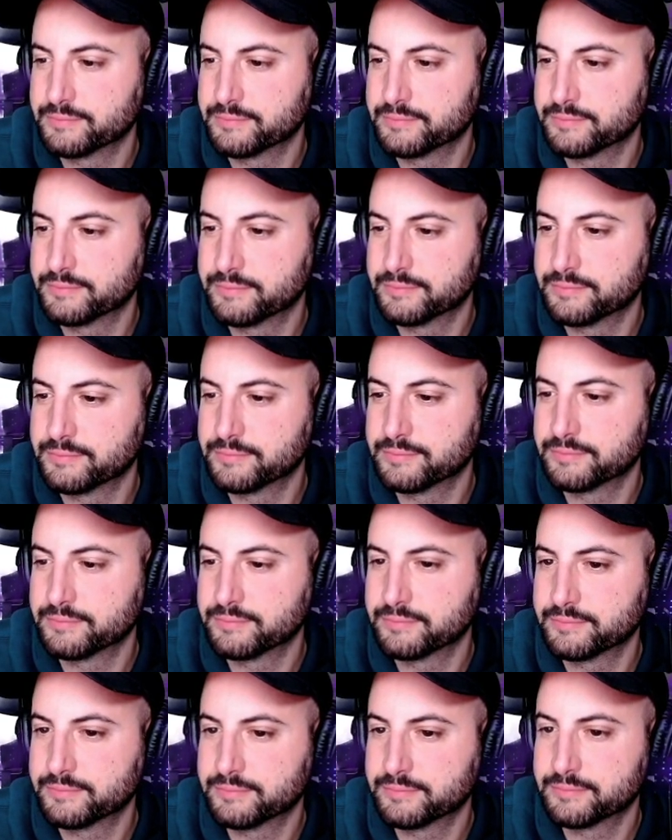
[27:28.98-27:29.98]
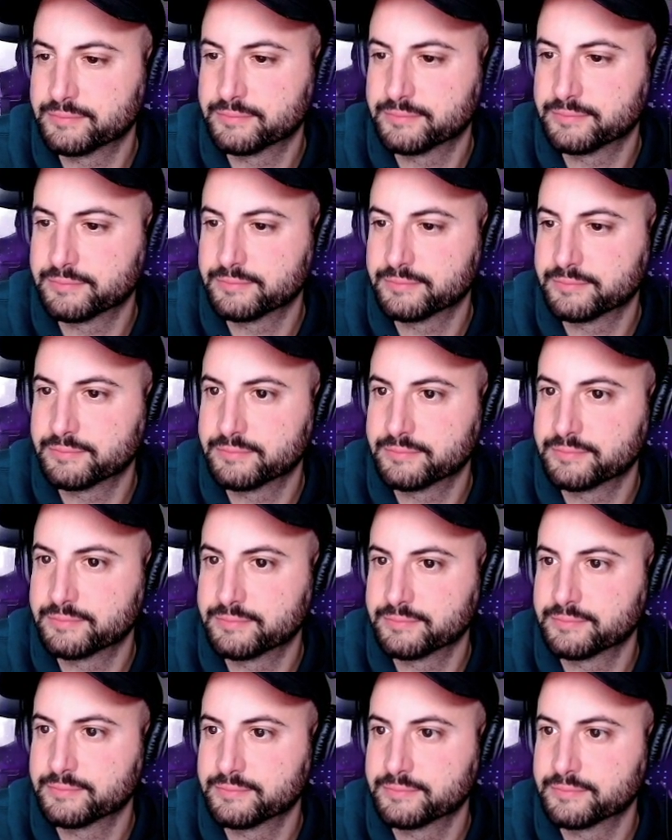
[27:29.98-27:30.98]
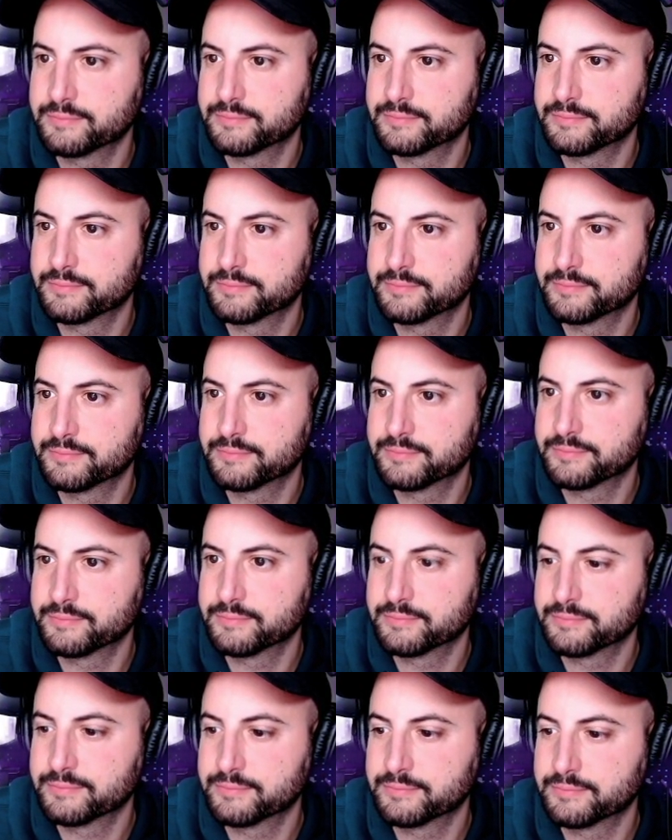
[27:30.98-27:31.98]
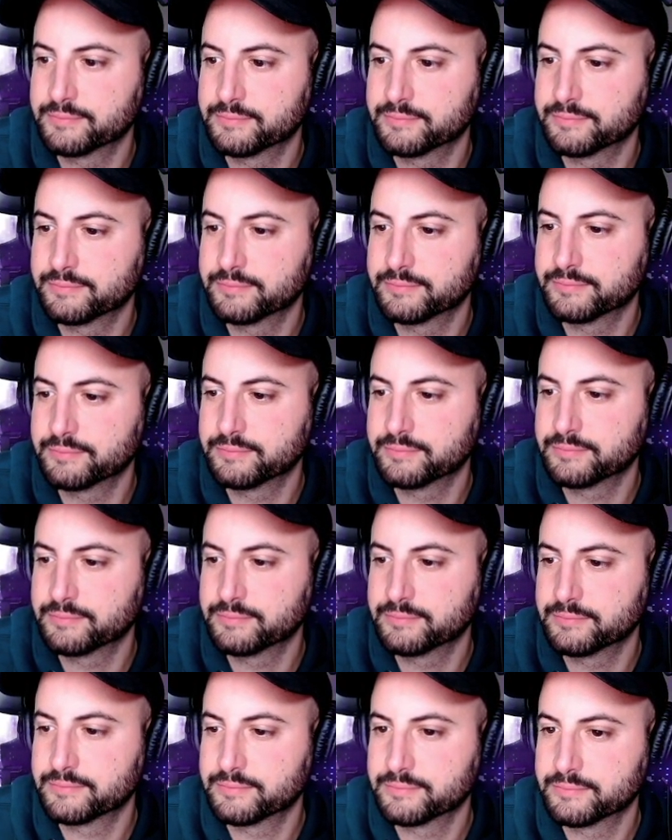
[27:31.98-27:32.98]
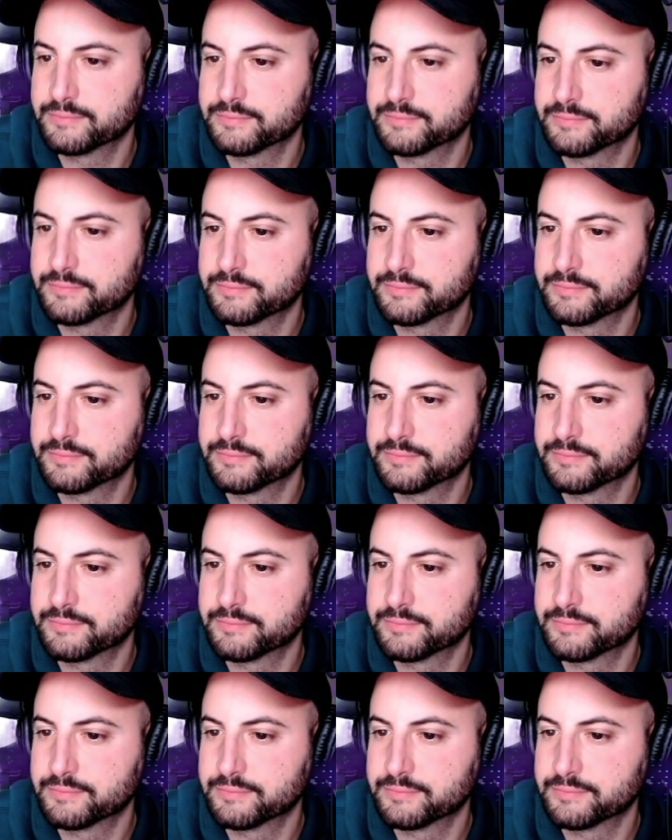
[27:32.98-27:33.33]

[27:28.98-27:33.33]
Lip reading: [no speech]